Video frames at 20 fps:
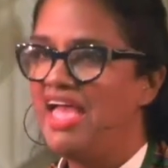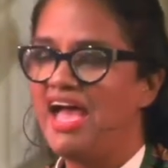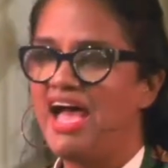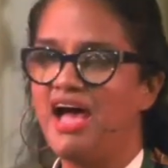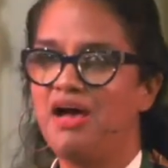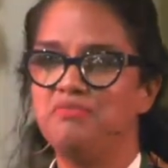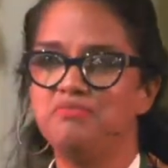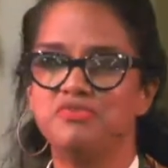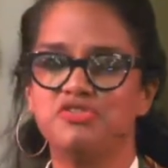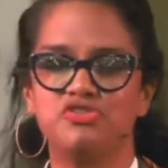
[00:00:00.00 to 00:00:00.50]

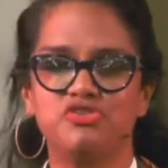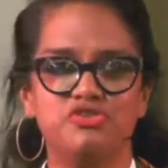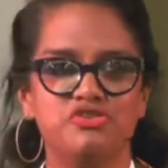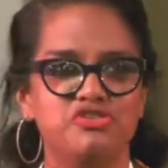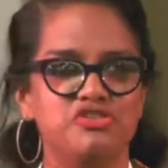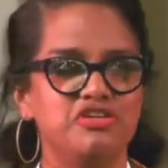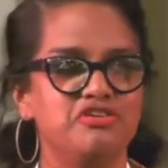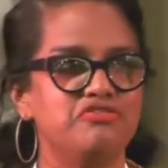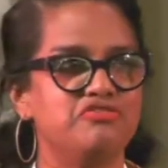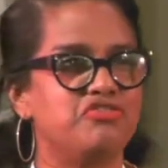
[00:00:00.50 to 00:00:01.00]
I'm
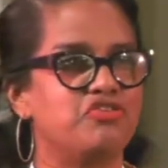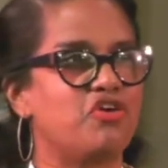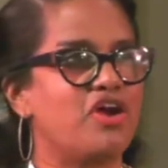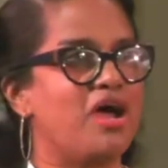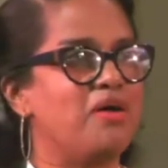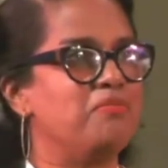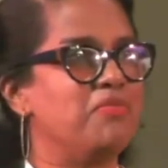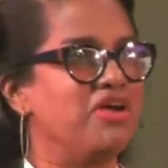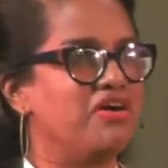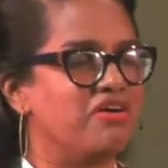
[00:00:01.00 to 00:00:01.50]
searching for
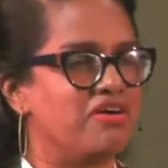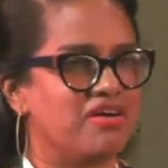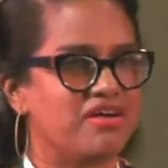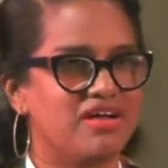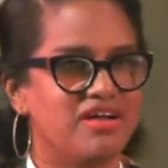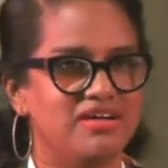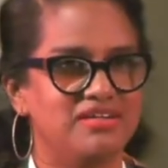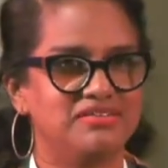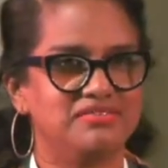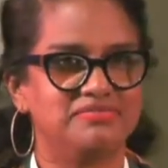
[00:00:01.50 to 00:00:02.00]

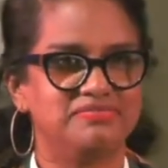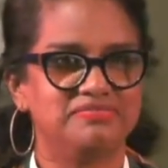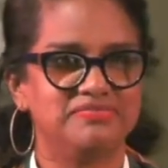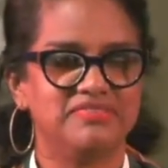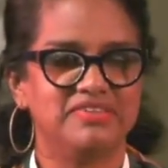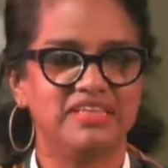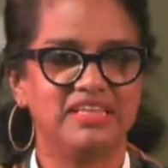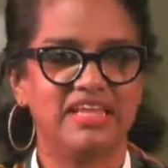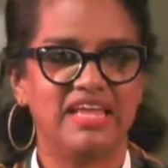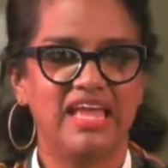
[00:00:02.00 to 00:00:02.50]
America.
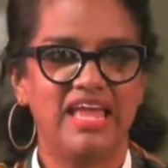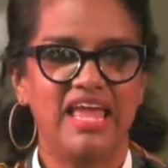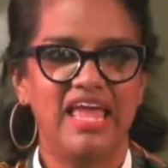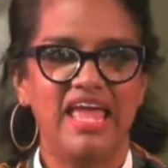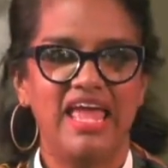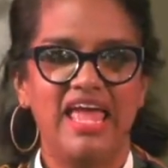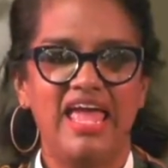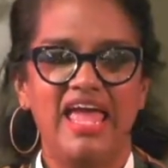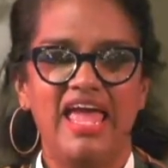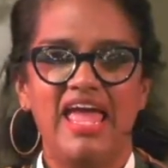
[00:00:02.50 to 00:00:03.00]

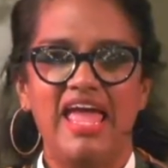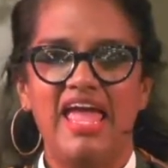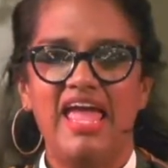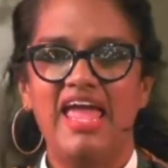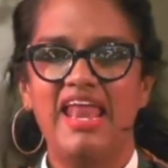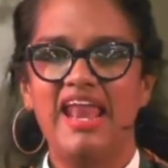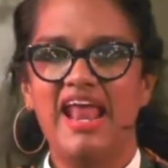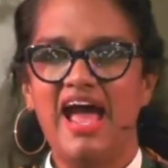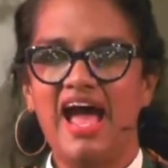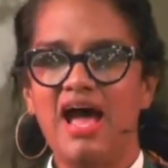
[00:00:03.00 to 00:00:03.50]

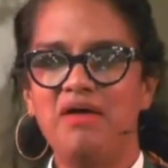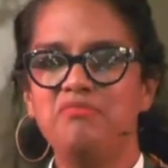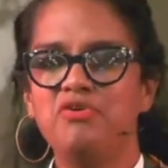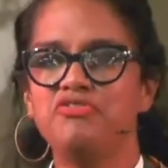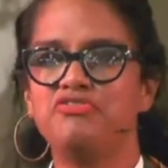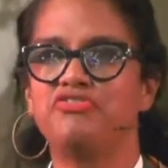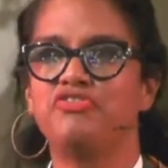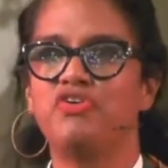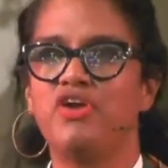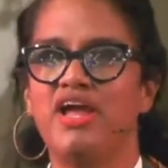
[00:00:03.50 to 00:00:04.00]
And I'm
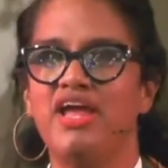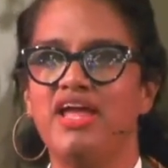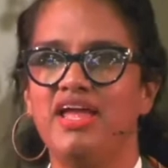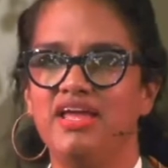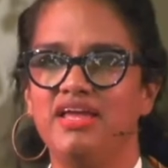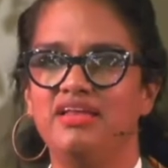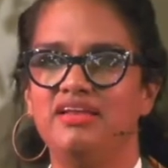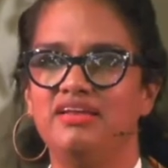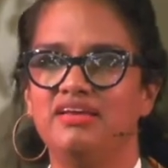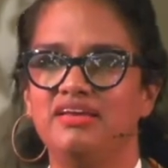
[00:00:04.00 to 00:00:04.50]

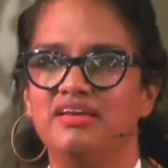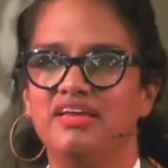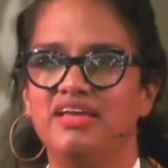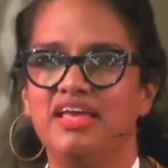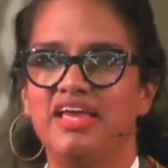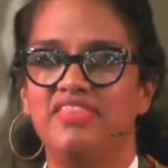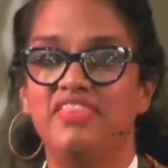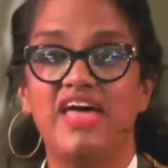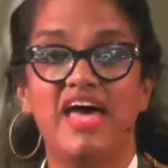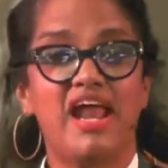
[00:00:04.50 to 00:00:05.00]
afraid
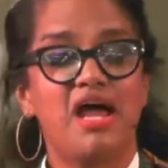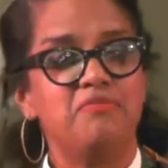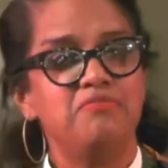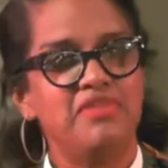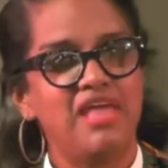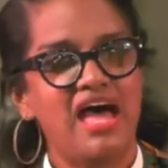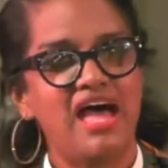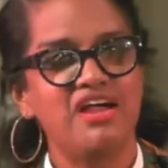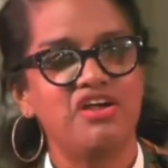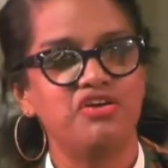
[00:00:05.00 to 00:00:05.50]
that
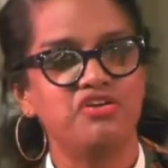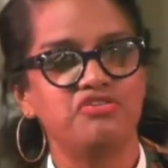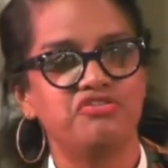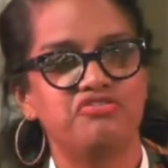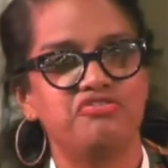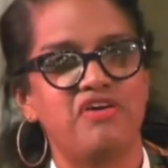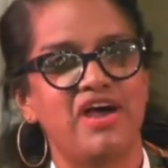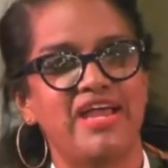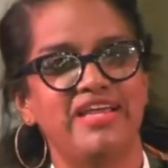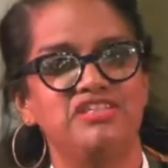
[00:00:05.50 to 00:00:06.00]
I'm not
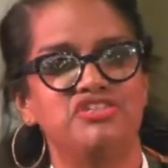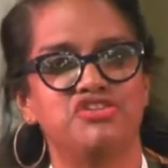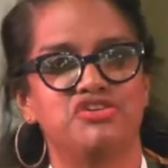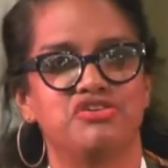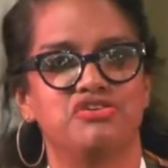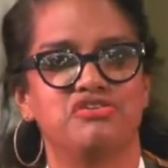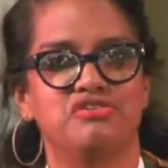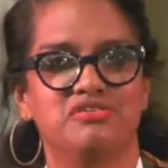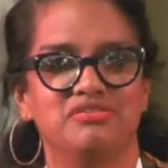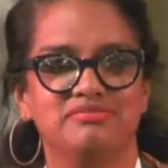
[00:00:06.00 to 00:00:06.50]
gonna find
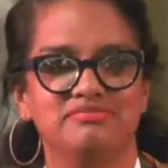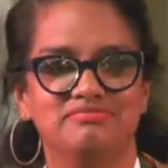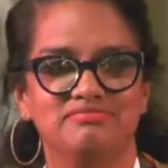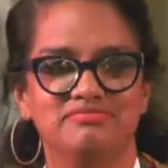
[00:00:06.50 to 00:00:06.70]
her